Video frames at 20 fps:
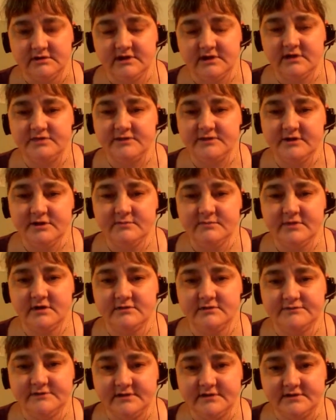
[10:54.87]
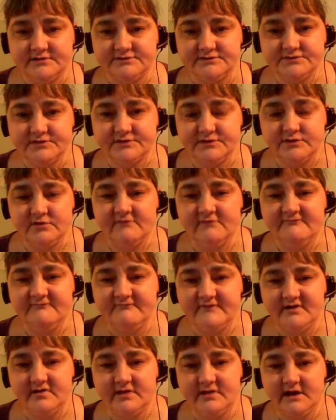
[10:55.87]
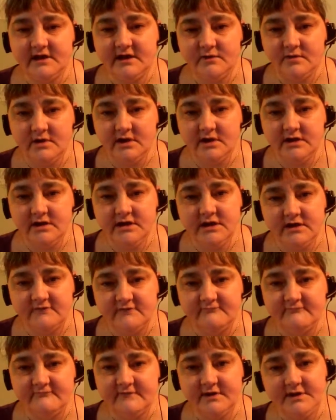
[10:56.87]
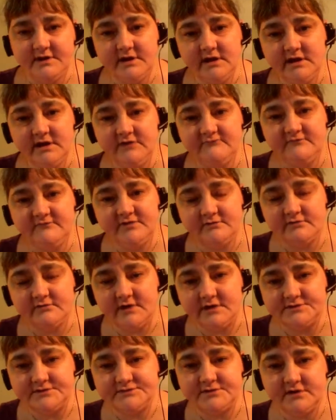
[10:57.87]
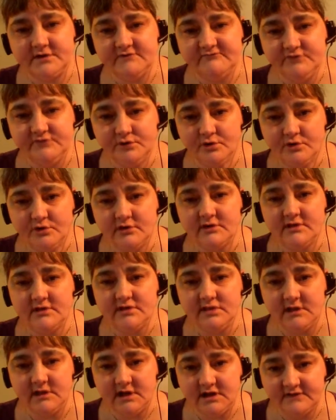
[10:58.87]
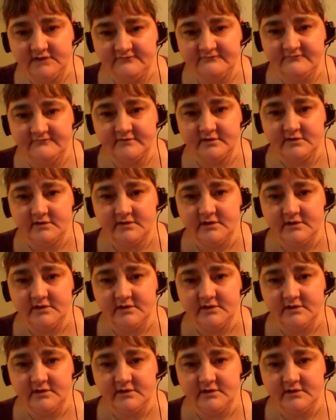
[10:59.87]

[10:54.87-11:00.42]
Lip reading: Now think about this. You'll feel that way every day for the rest of your life.